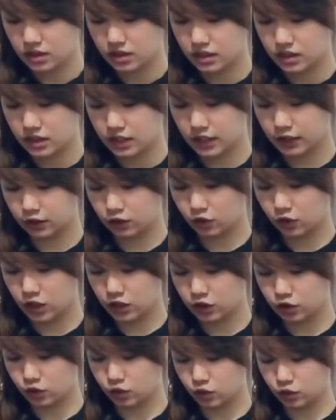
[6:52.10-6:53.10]
Ito
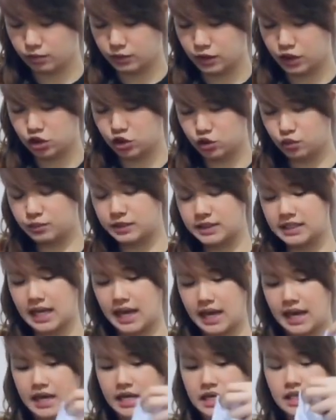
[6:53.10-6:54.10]
ano, medium
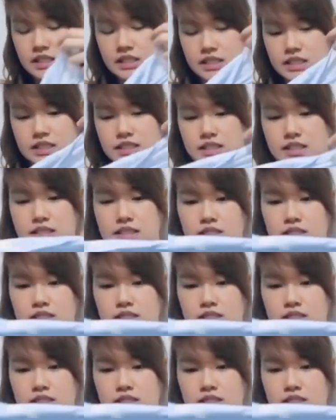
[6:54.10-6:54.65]
size